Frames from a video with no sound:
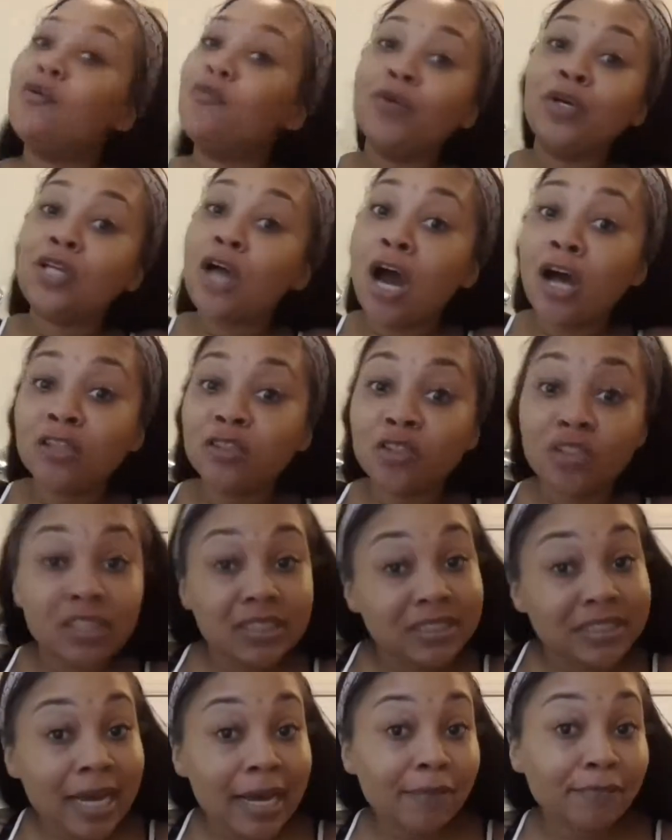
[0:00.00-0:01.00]
We all do the
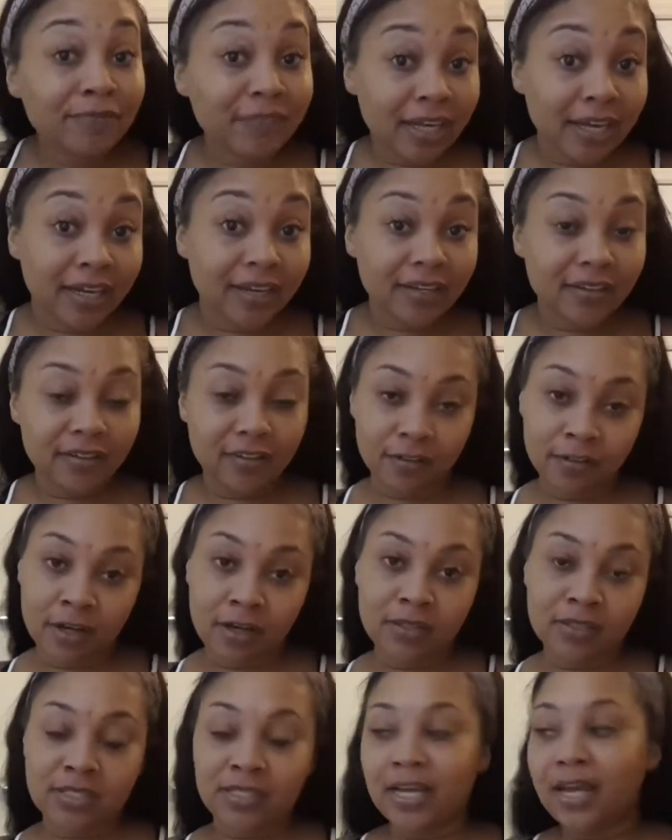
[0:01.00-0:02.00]
same thing. You
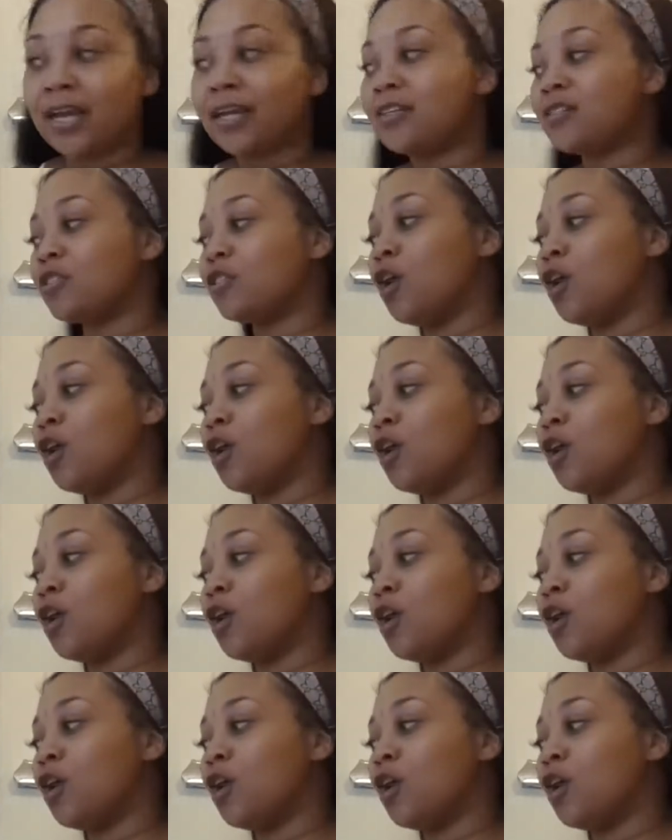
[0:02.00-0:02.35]
understand?